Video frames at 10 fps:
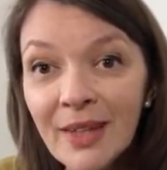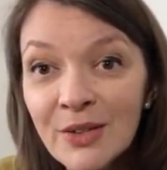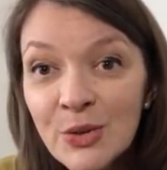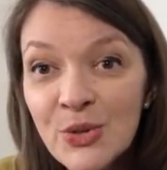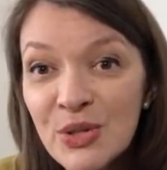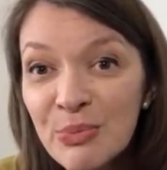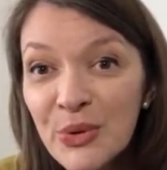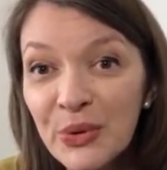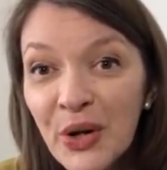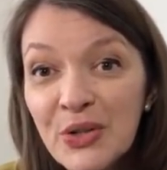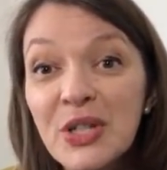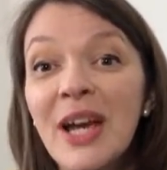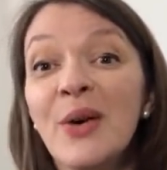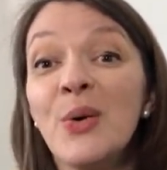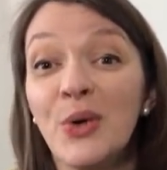do some more
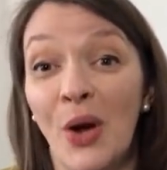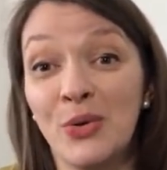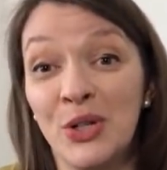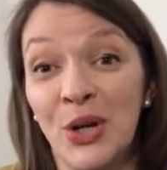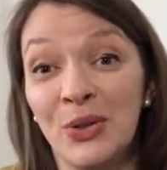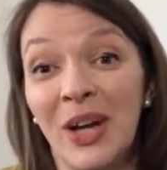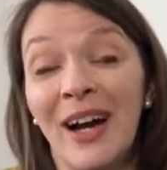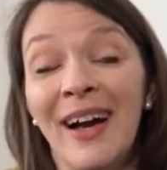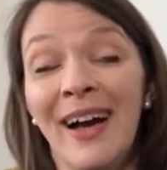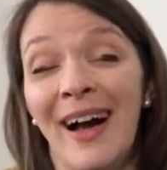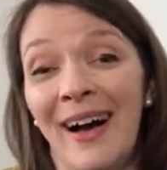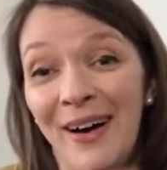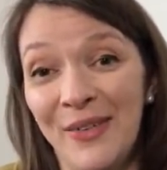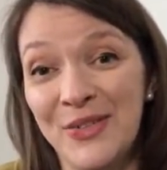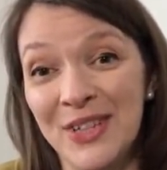crochet or go to yoga
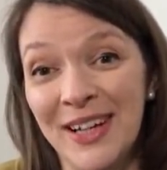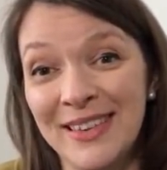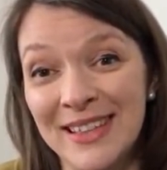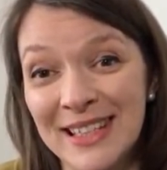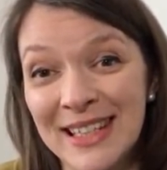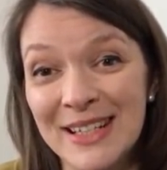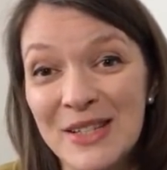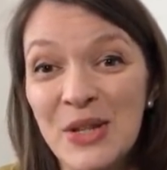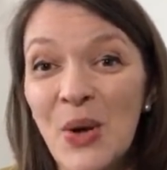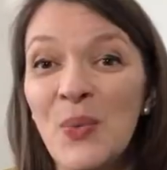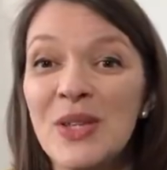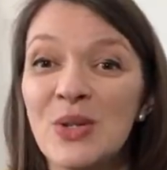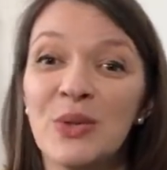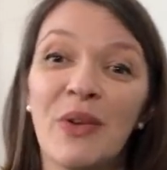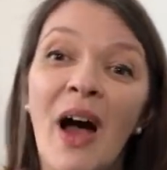after the dinner. So
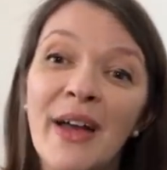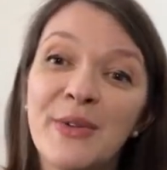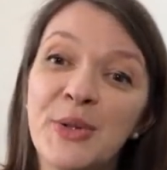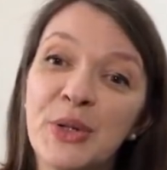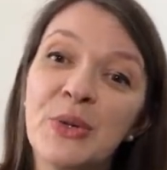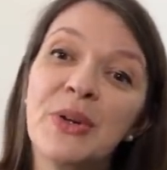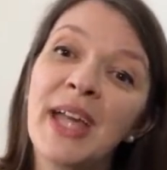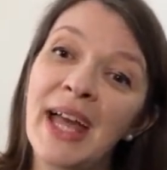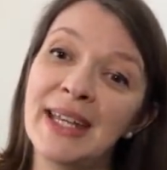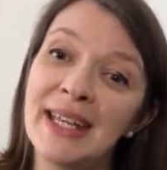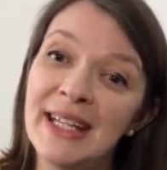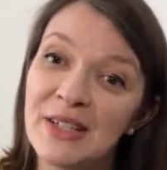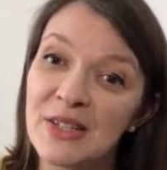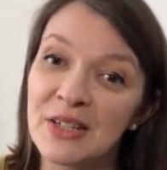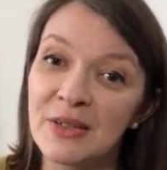I do the cooking and he
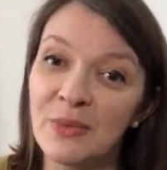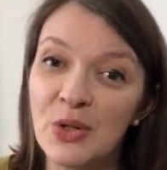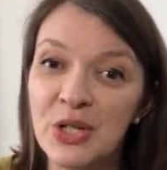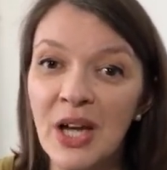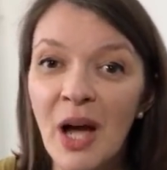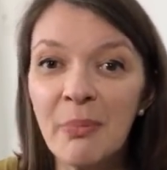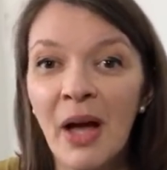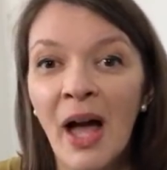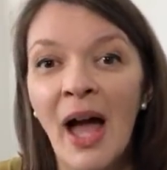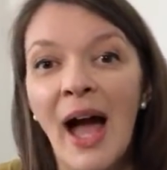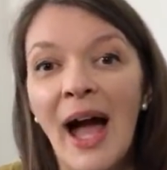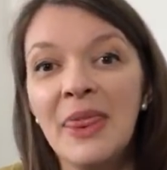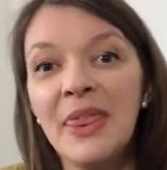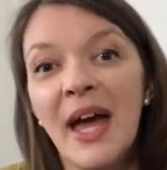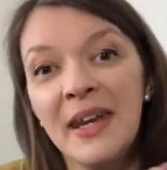does the washing up,
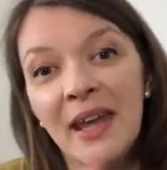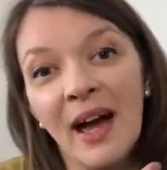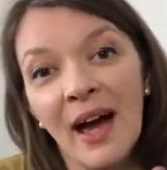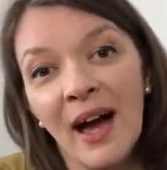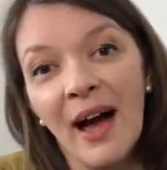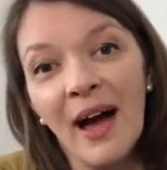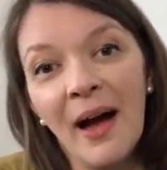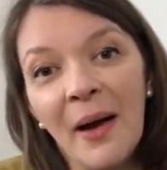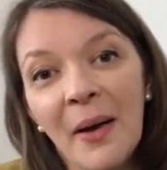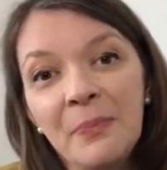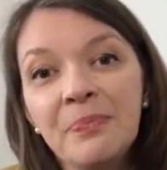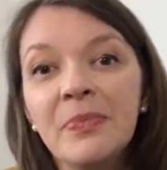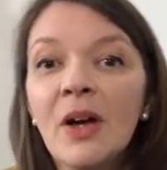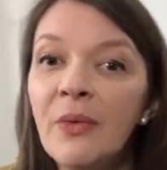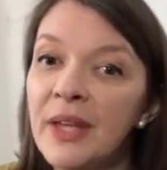and then
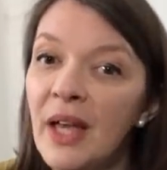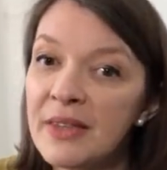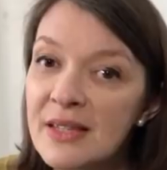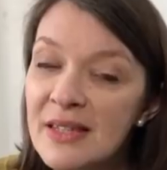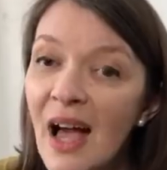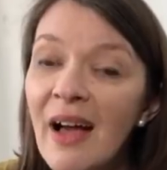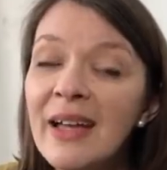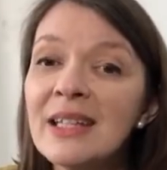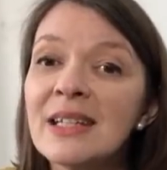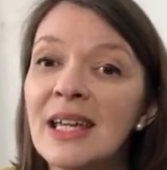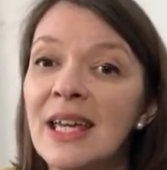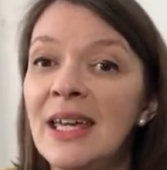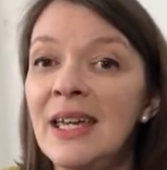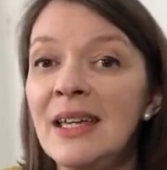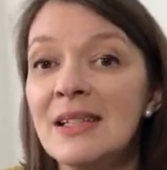on the other side,
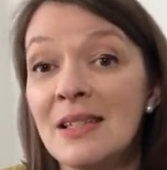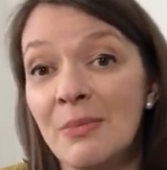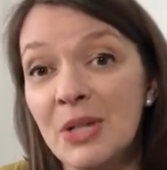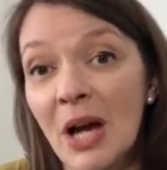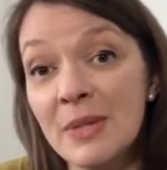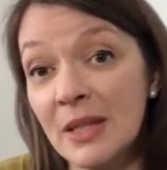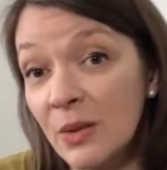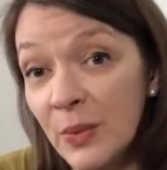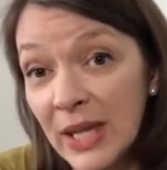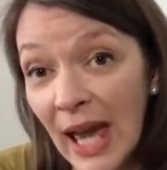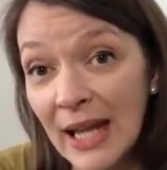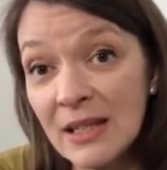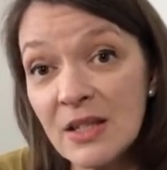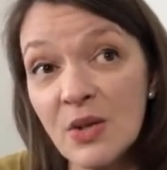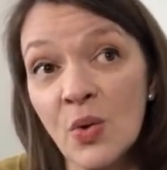he sometimes at the
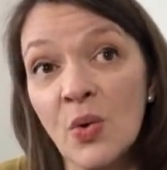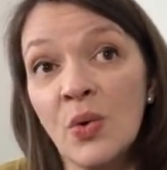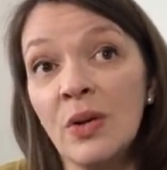weekends or